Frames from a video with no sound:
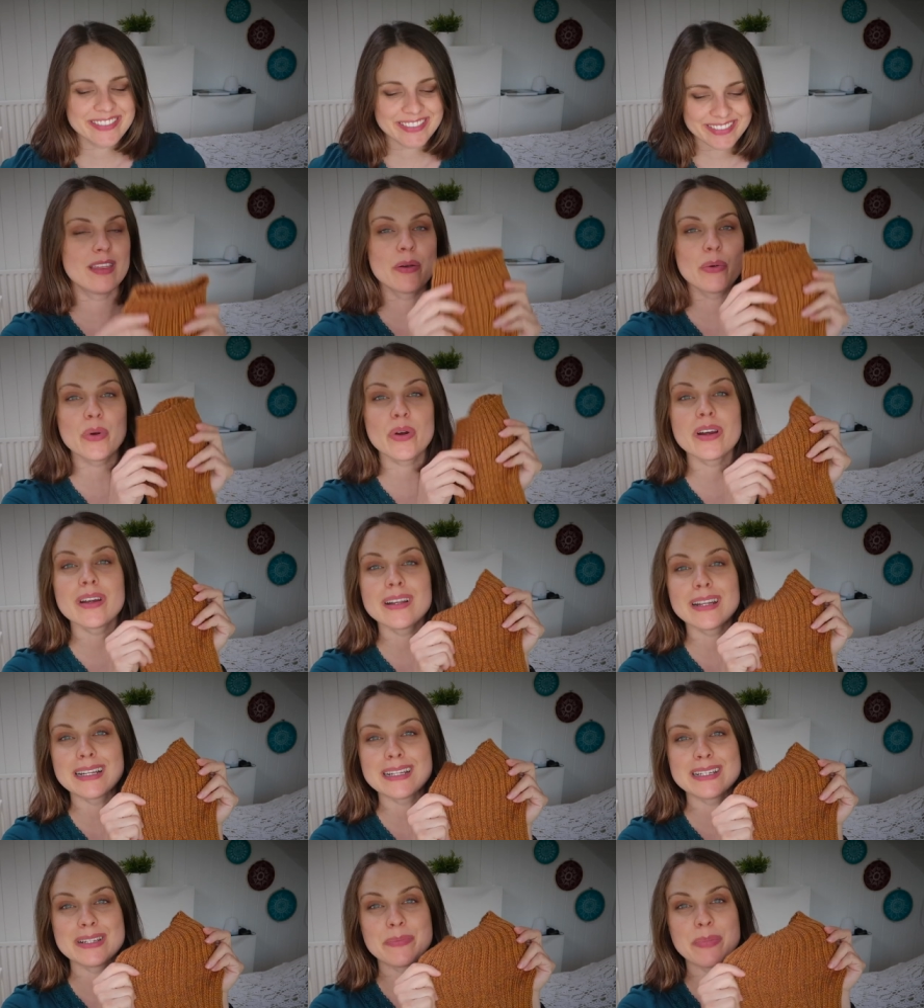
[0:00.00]
They were
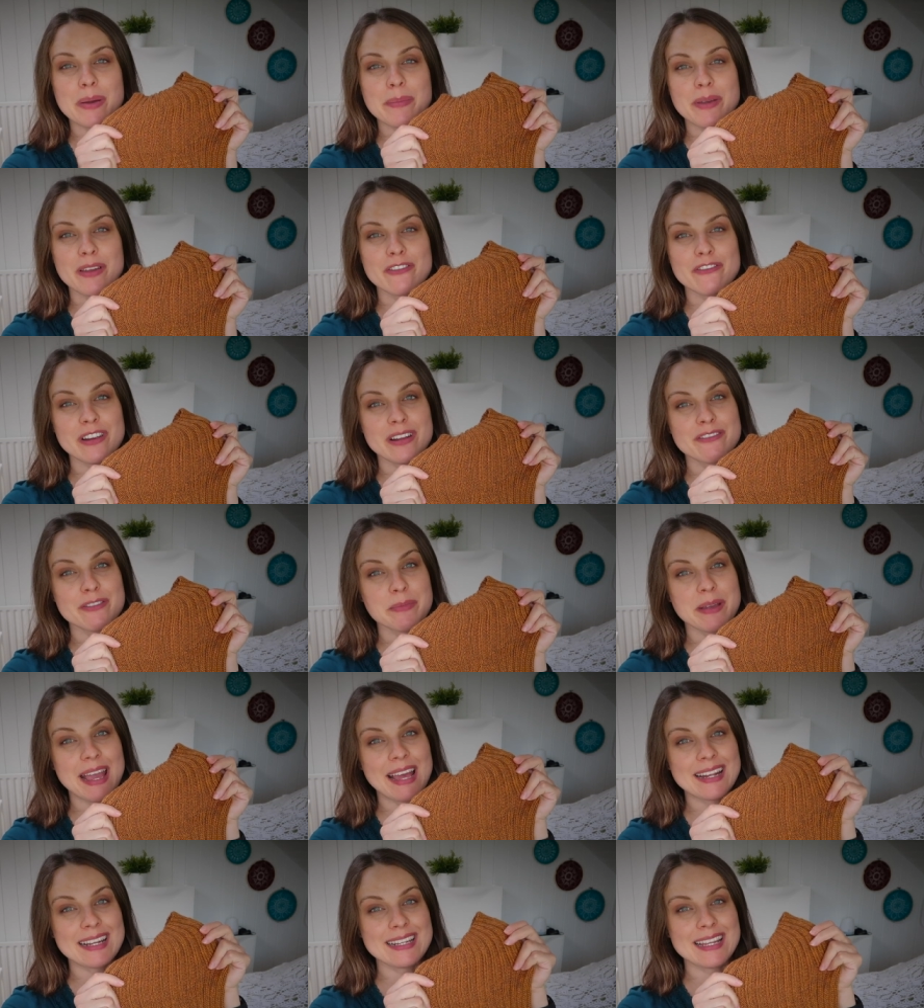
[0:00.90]
knitted by my friend from
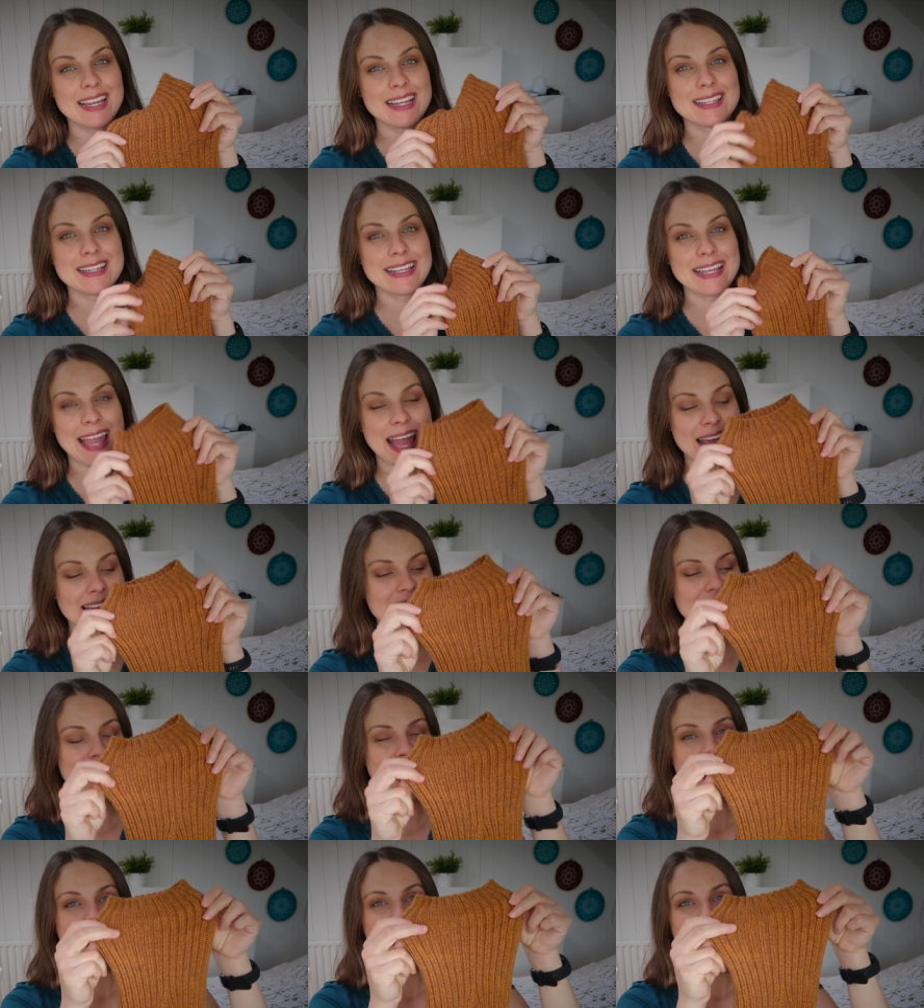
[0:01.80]
Canada, Diane,
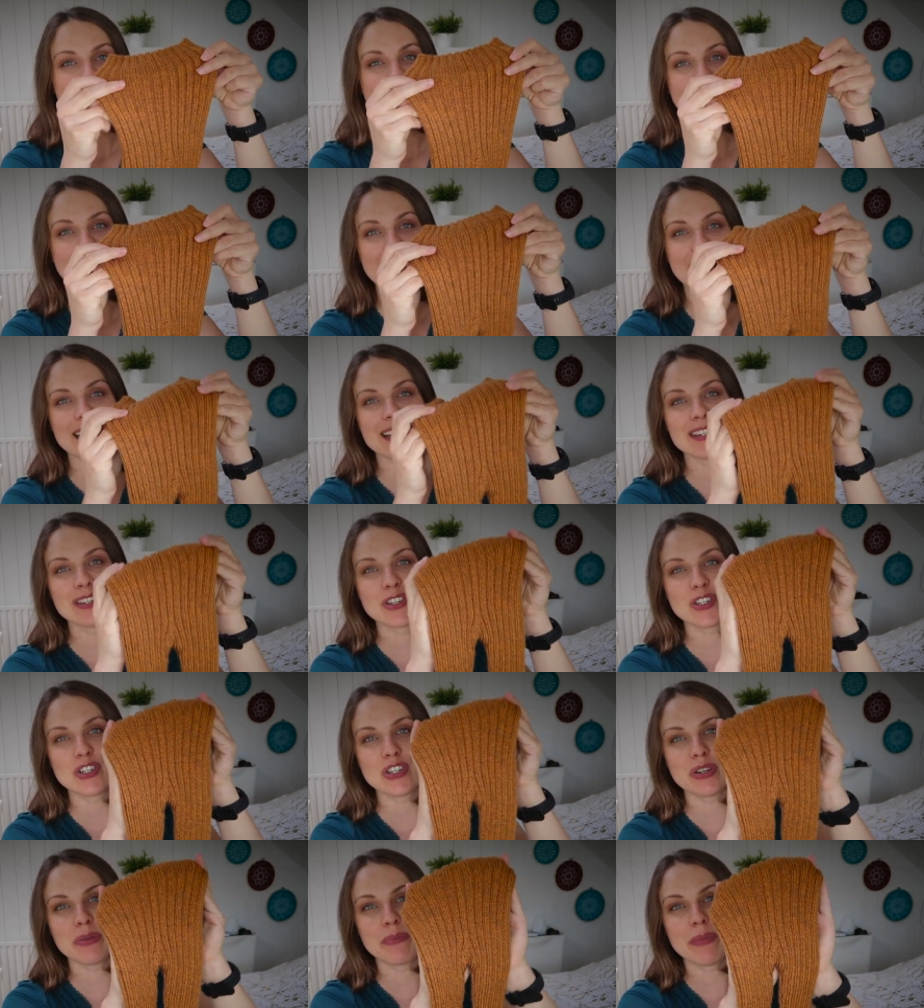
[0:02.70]
and
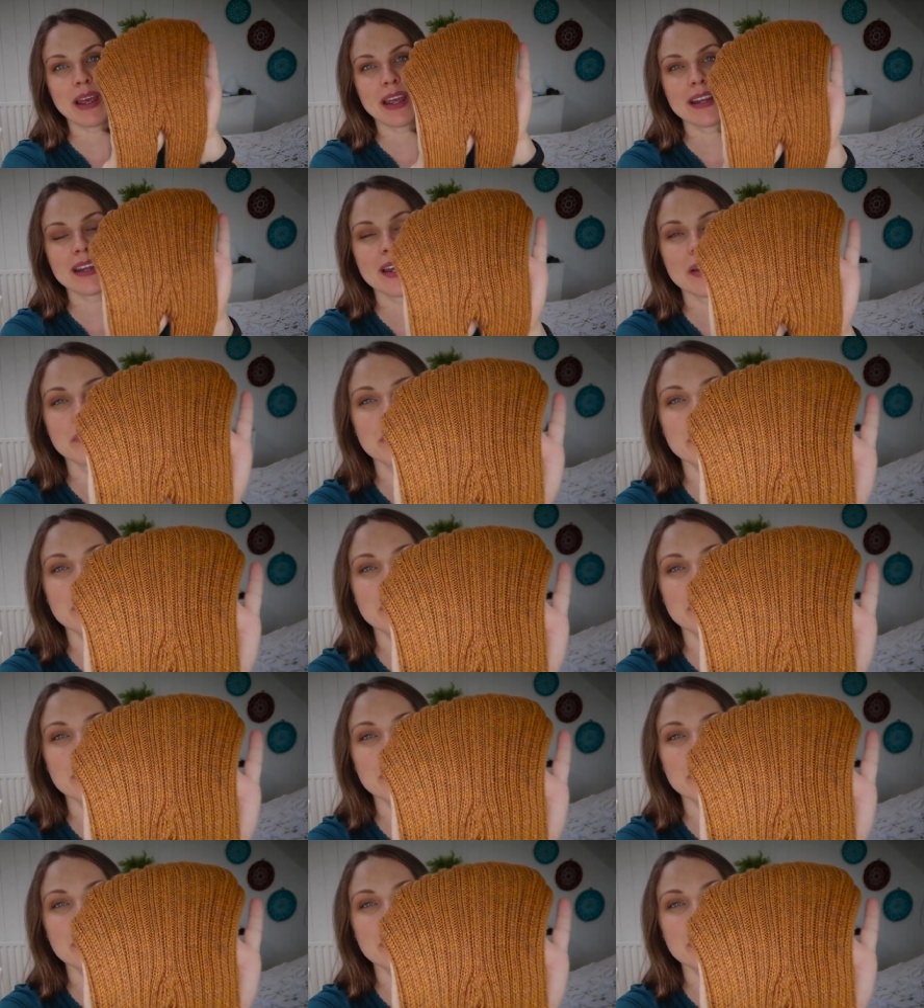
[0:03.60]
she made a